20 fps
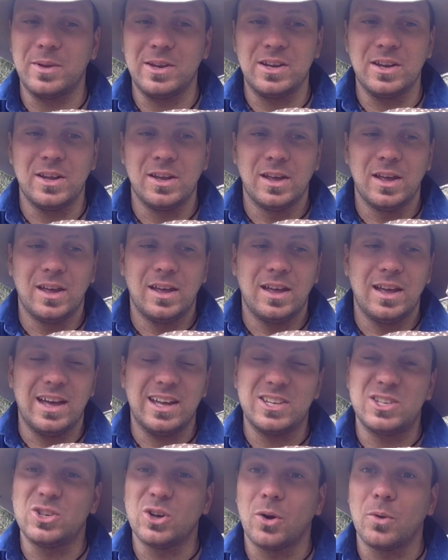
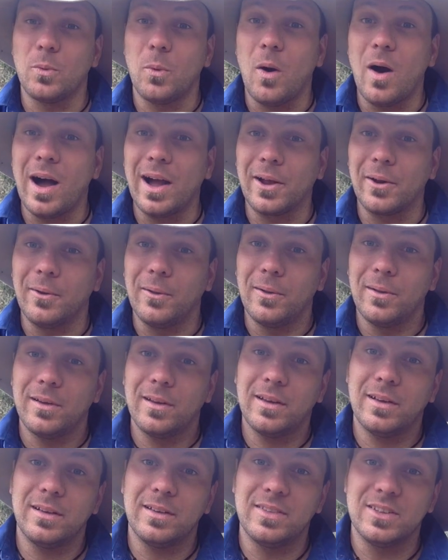when John Weigel
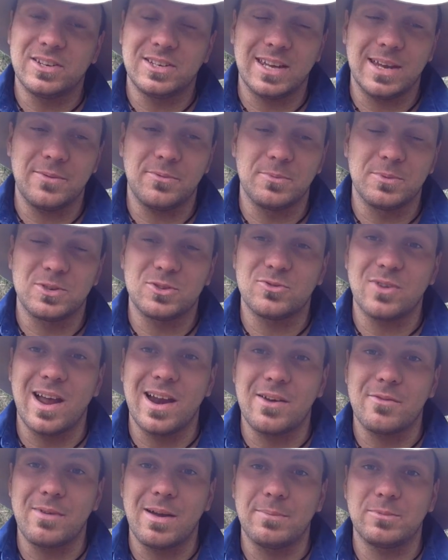and the team from
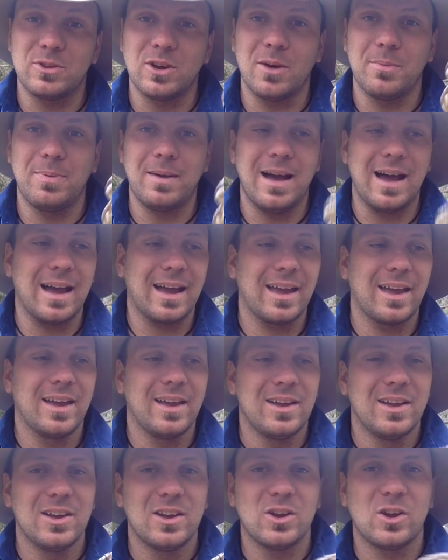Australian Reptile Park
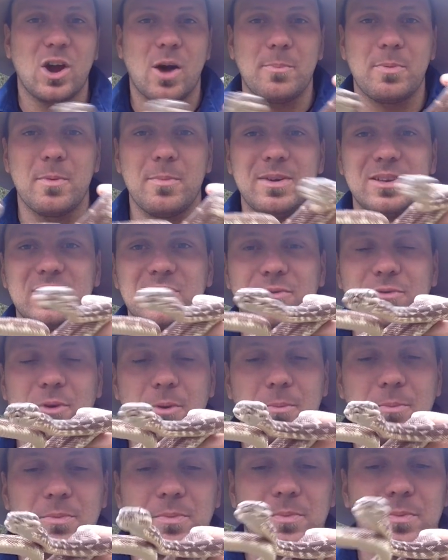got permission
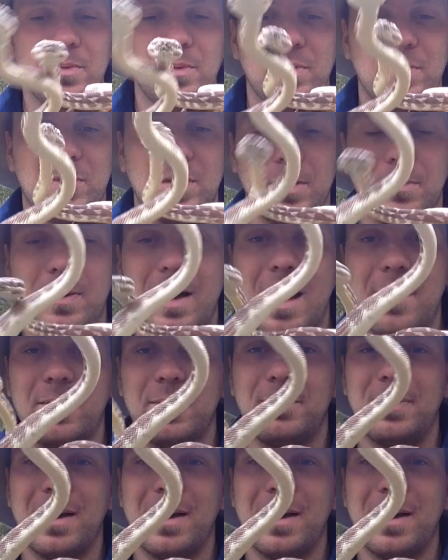from the Department